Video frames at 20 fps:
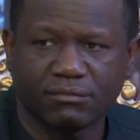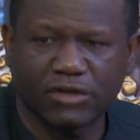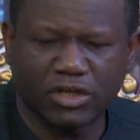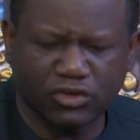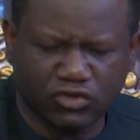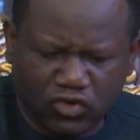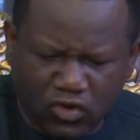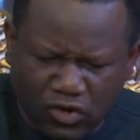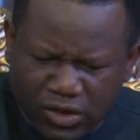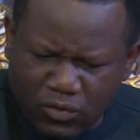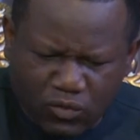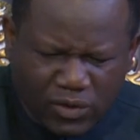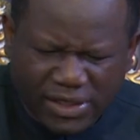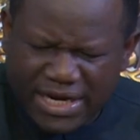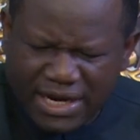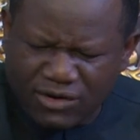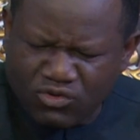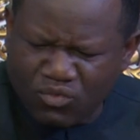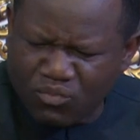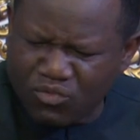They turn away.
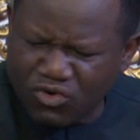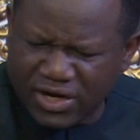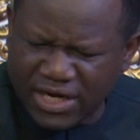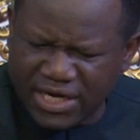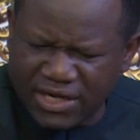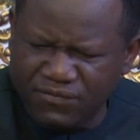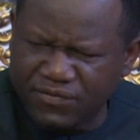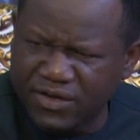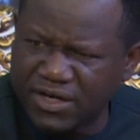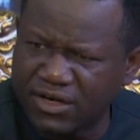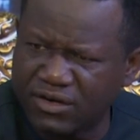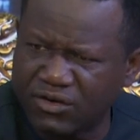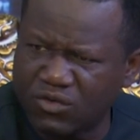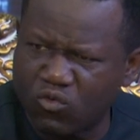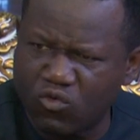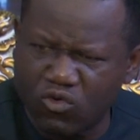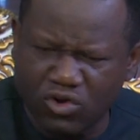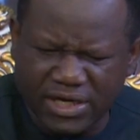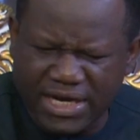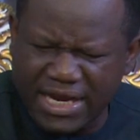They are no more living in the
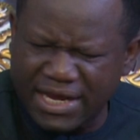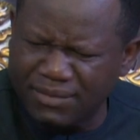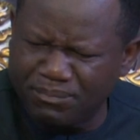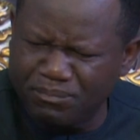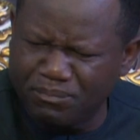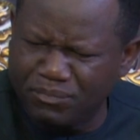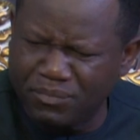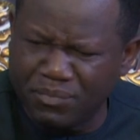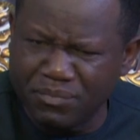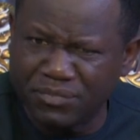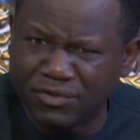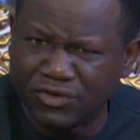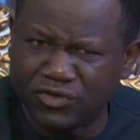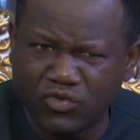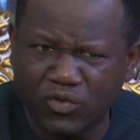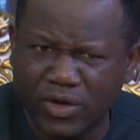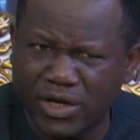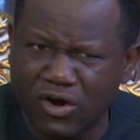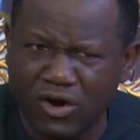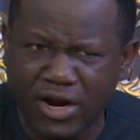world. They are
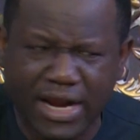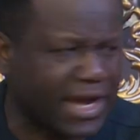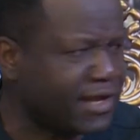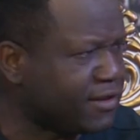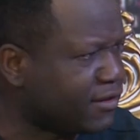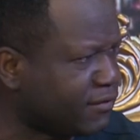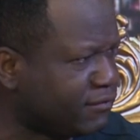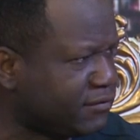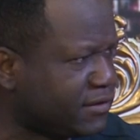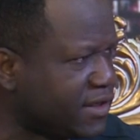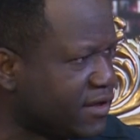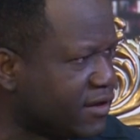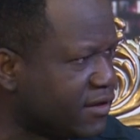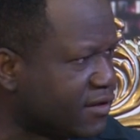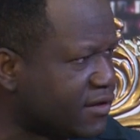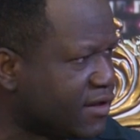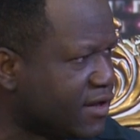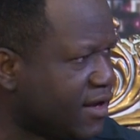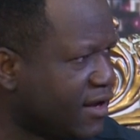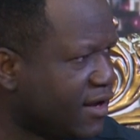doing all kinds of
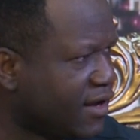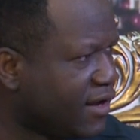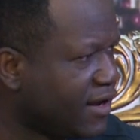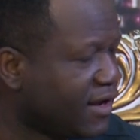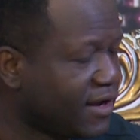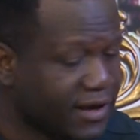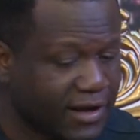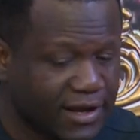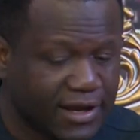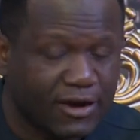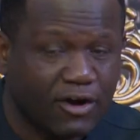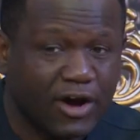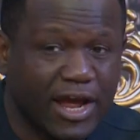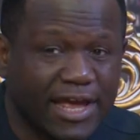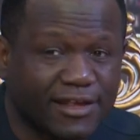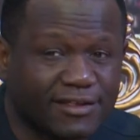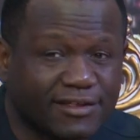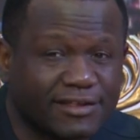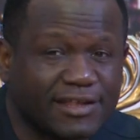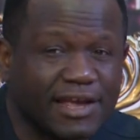things.
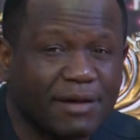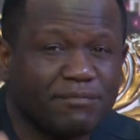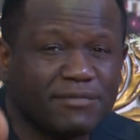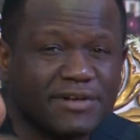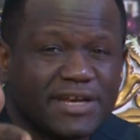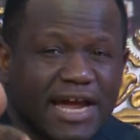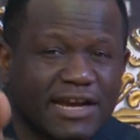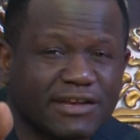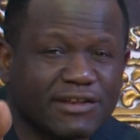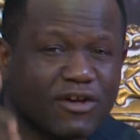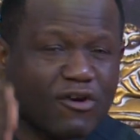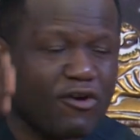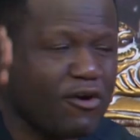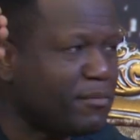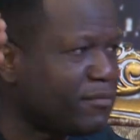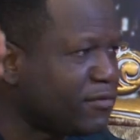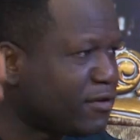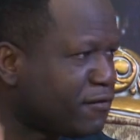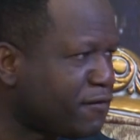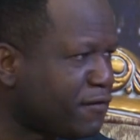Except that
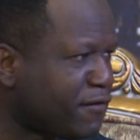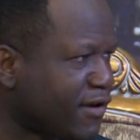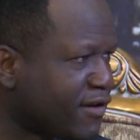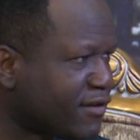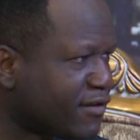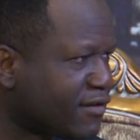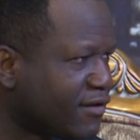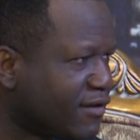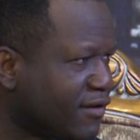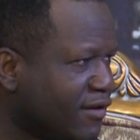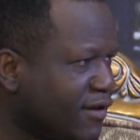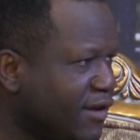comes first.